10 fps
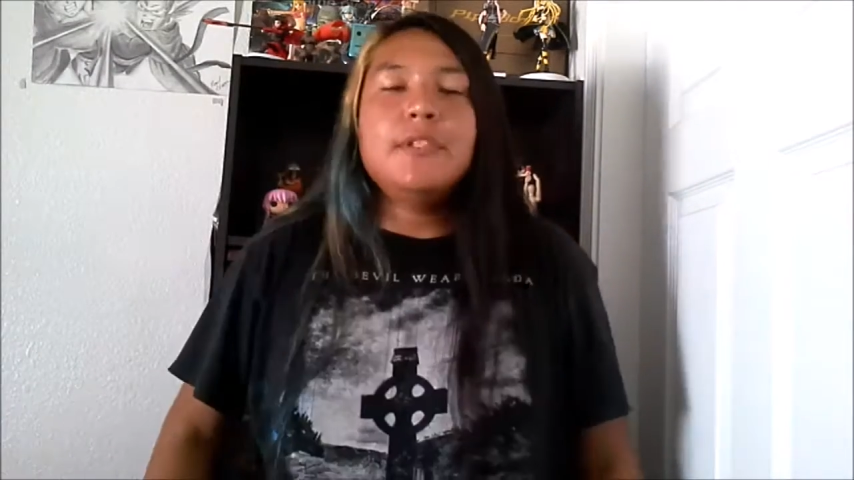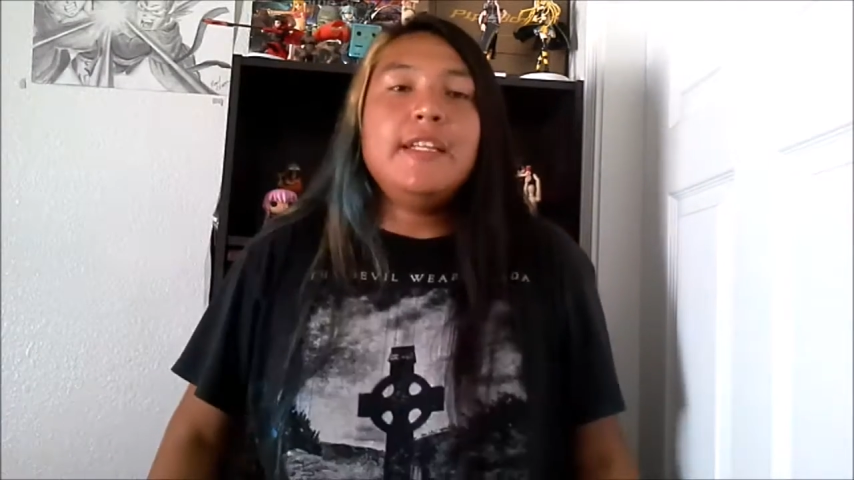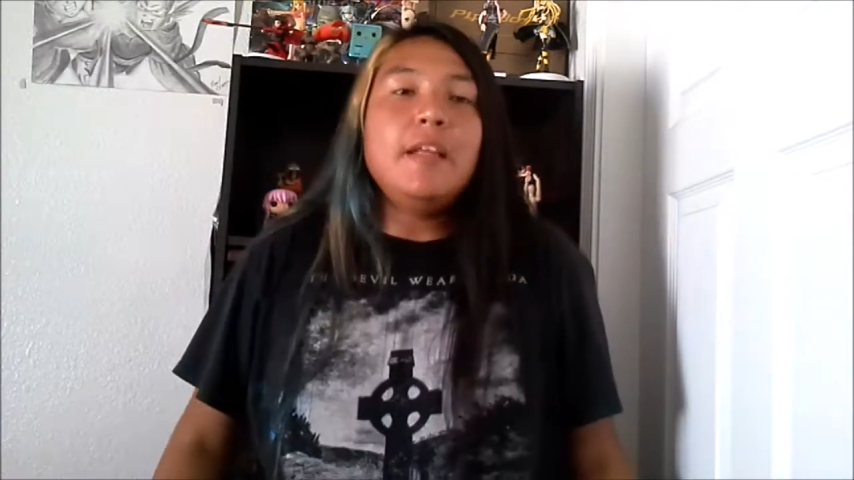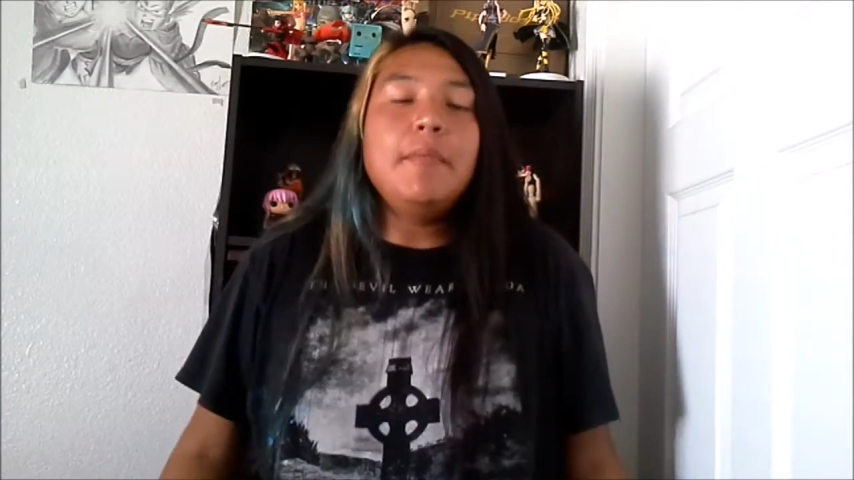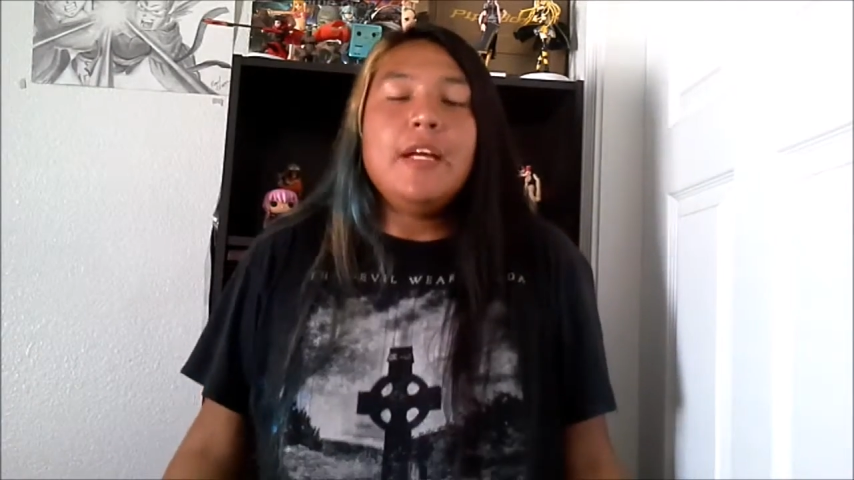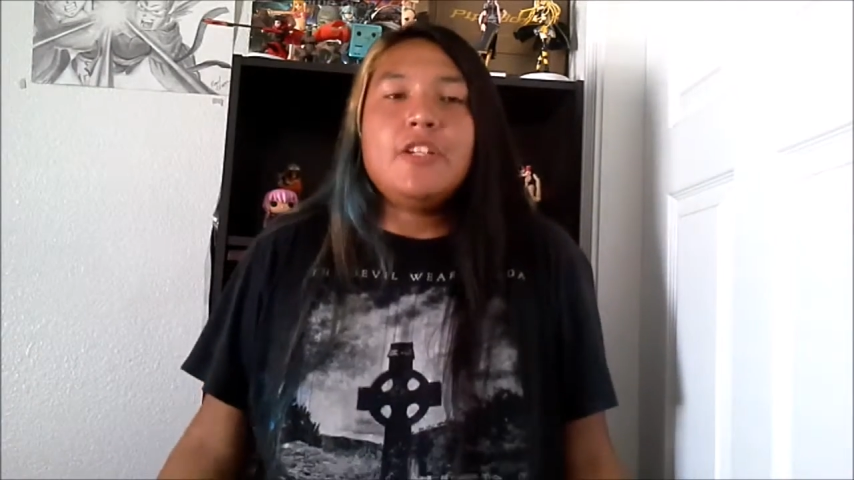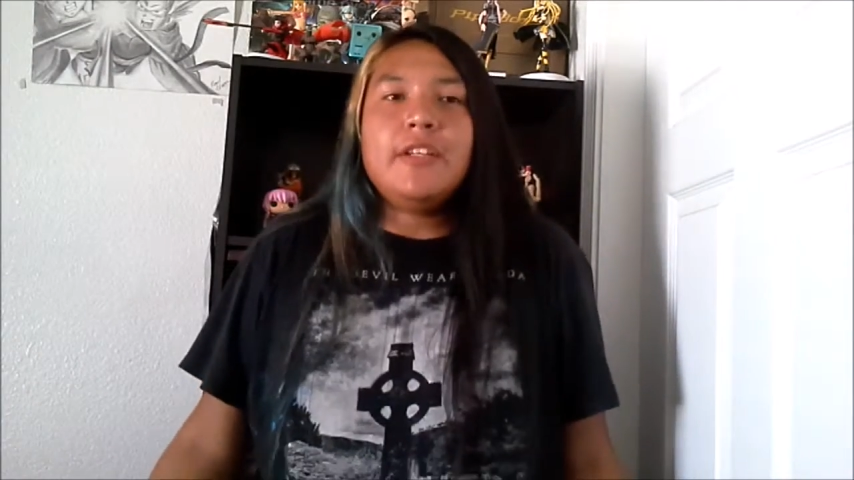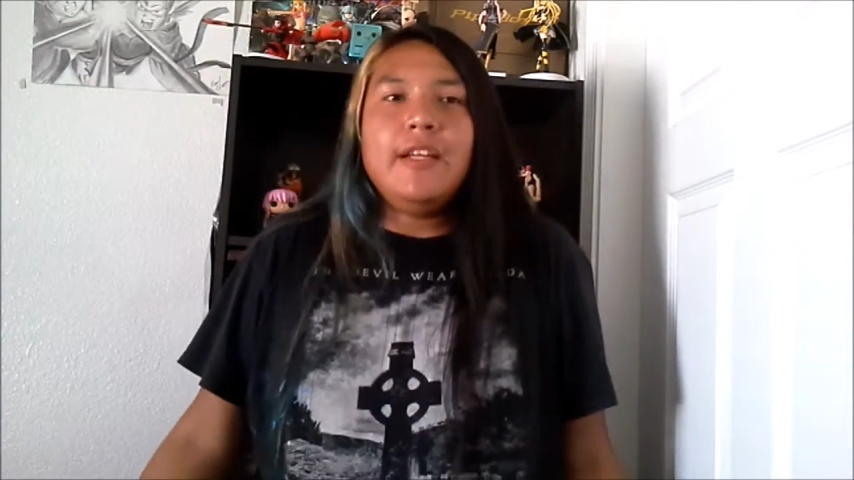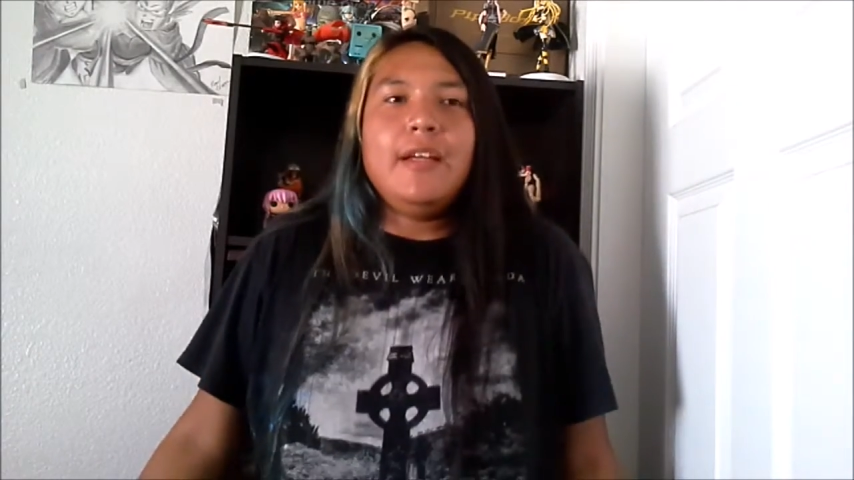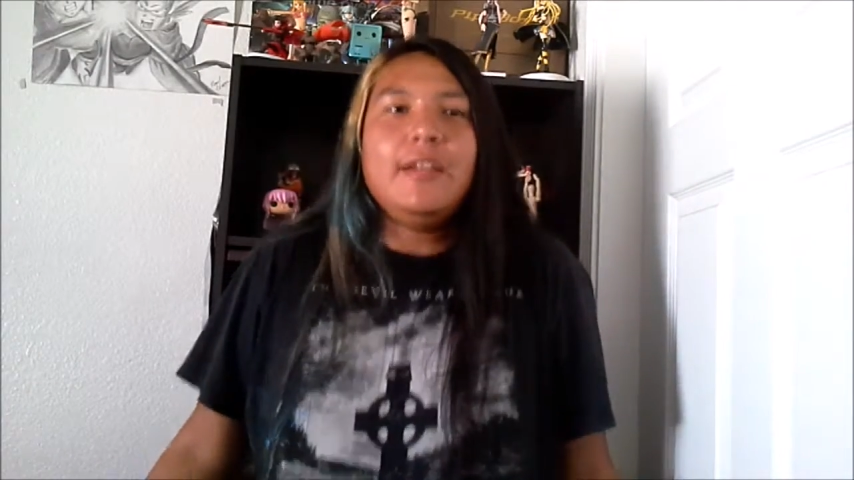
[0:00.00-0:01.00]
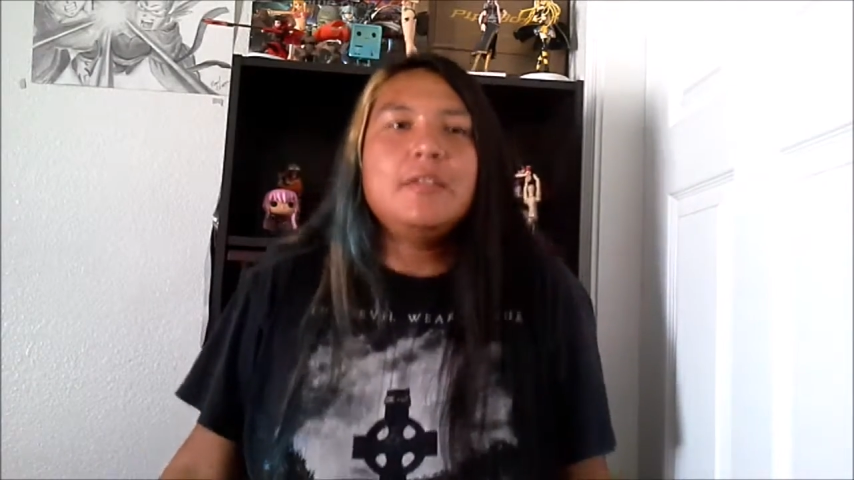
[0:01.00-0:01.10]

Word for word: we're seeing that magic that